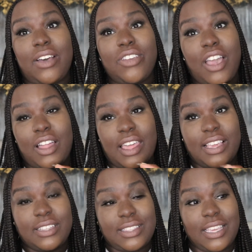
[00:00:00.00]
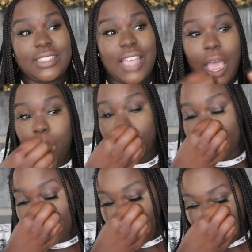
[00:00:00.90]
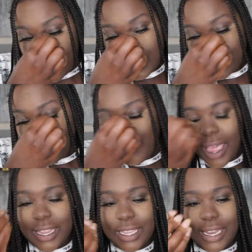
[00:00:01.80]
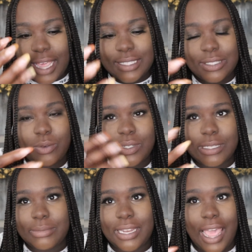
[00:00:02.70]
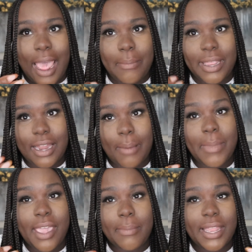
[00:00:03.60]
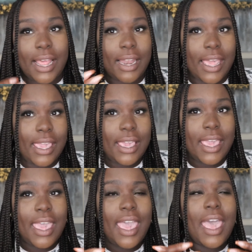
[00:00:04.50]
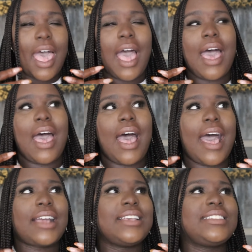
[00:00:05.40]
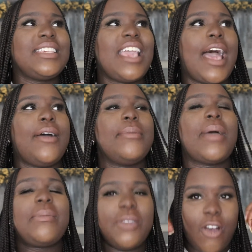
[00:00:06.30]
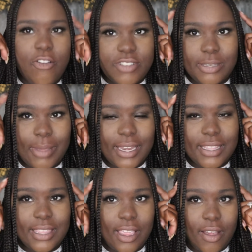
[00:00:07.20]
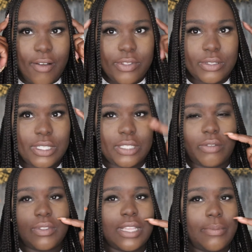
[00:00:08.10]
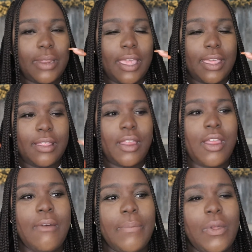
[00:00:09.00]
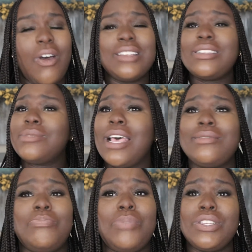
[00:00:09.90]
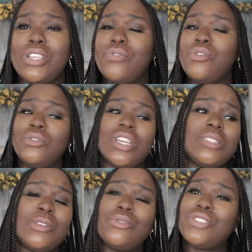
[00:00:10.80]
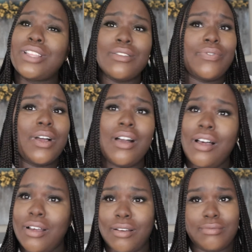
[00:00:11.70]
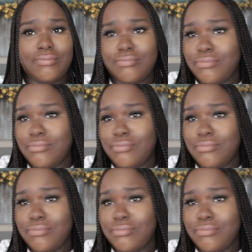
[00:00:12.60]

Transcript: tell y'all, like, things I would say to somebody that's doing something that I may or may not like, I could see how it might be hard for somebody to think of those things off the top of their head. Or sometimes, bitch, if you judgmental, shut the fuck up.